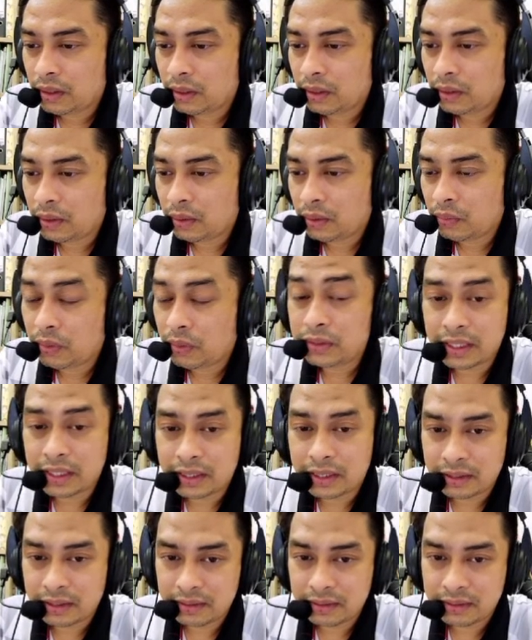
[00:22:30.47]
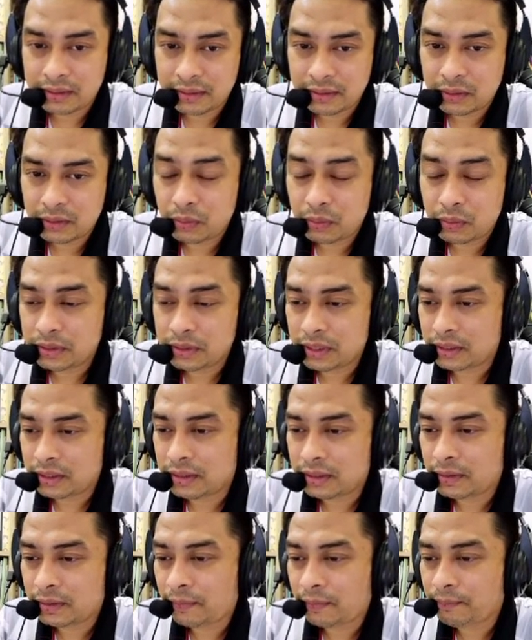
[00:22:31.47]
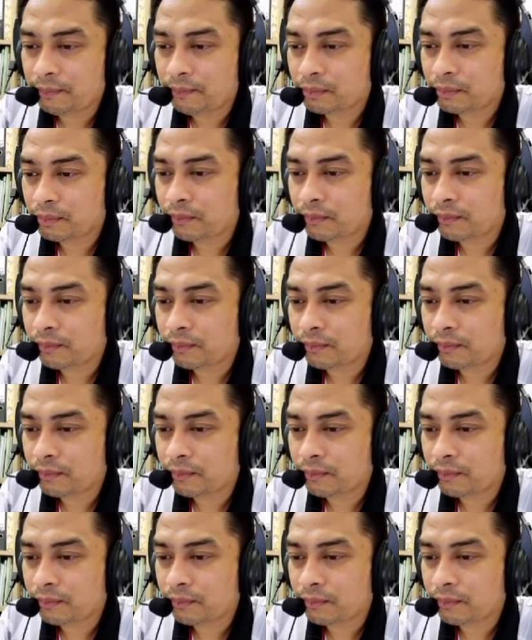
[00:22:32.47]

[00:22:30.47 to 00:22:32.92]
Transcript: 1 second. 1 second.